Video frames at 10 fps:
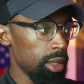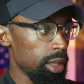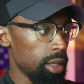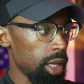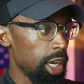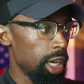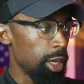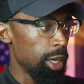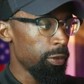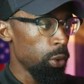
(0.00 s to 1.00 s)
And number
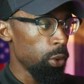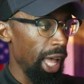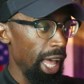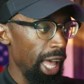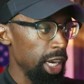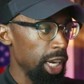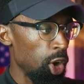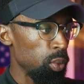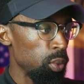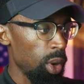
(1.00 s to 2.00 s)
four, add
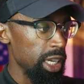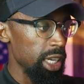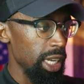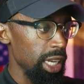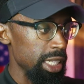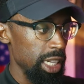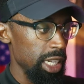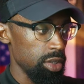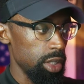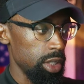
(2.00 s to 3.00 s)
unwanted
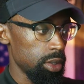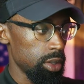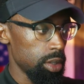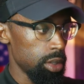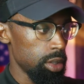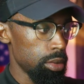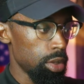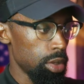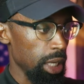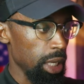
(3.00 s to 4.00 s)
accessories.
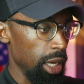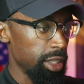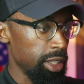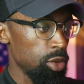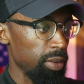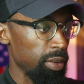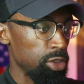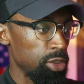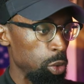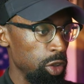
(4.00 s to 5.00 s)
Okay, I think you have a
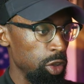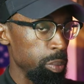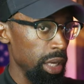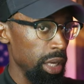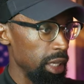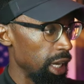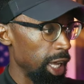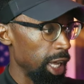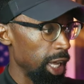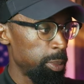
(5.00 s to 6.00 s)
choice, but yeah, a lot of
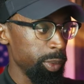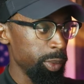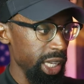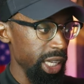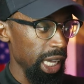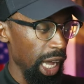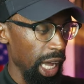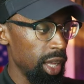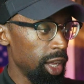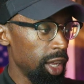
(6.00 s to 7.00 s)
people get got.
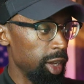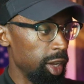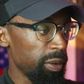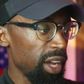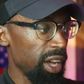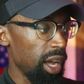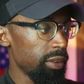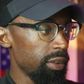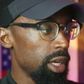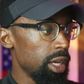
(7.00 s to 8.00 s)
Number five,
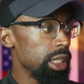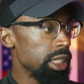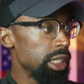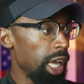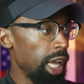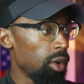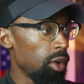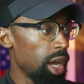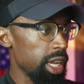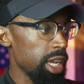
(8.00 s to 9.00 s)
sell
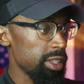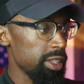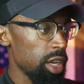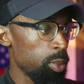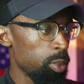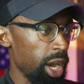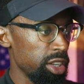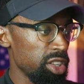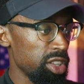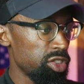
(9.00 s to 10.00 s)
unnecessary products such
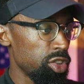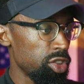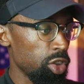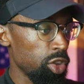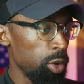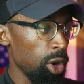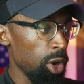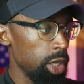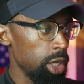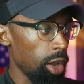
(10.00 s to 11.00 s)
as third-party
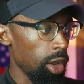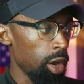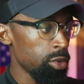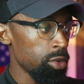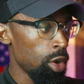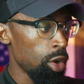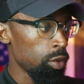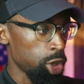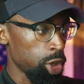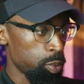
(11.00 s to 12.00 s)
alarms, rust
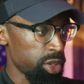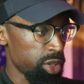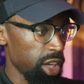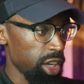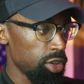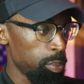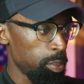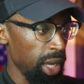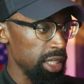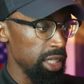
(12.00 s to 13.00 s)
protection, paint
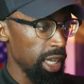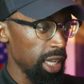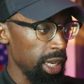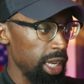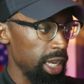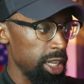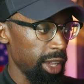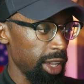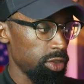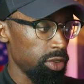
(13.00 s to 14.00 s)
sealant, and etc.